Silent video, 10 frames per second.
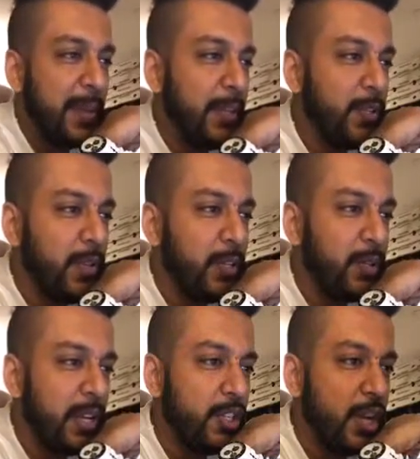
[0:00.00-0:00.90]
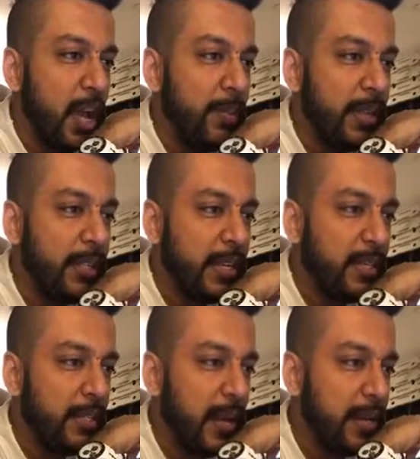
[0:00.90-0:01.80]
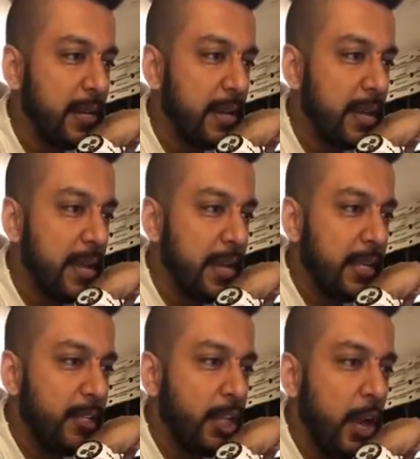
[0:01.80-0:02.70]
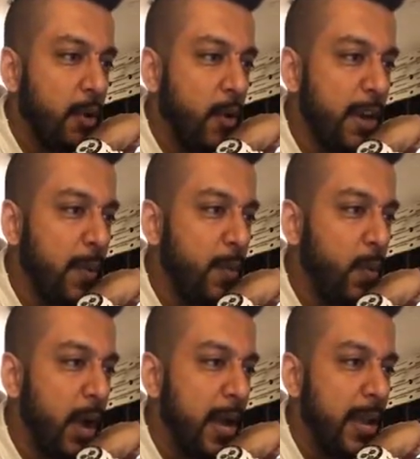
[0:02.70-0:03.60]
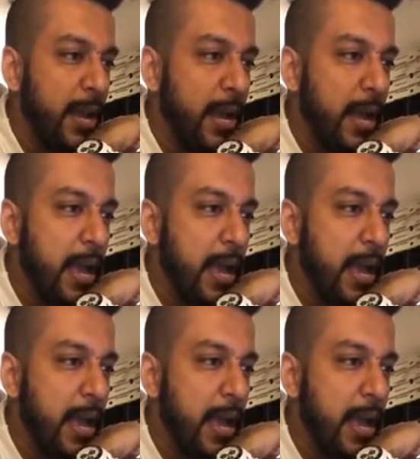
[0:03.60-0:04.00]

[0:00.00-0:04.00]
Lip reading: Emails will do their job. Let's get started. So, coin number one,